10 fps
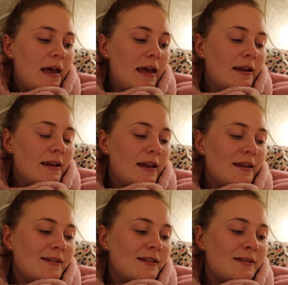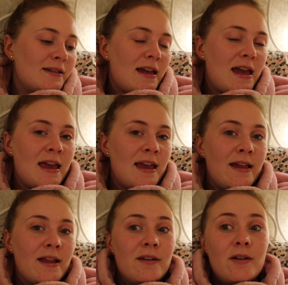And it's
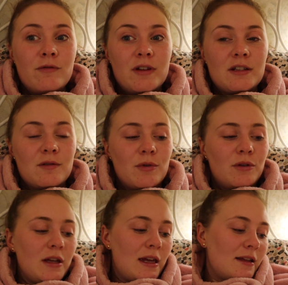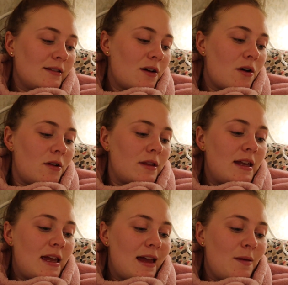a non-fiction book. It's
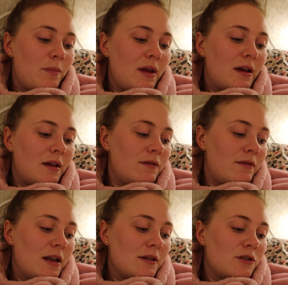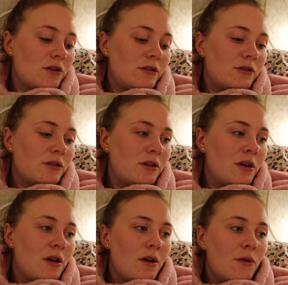called The Epic Adventures.
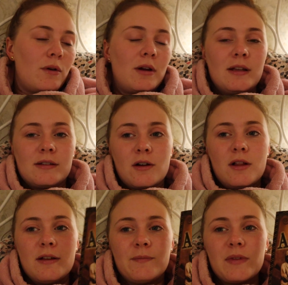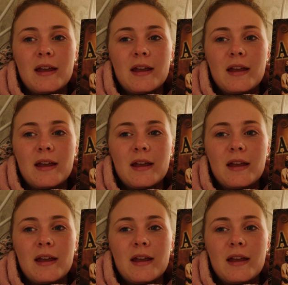Or it's called.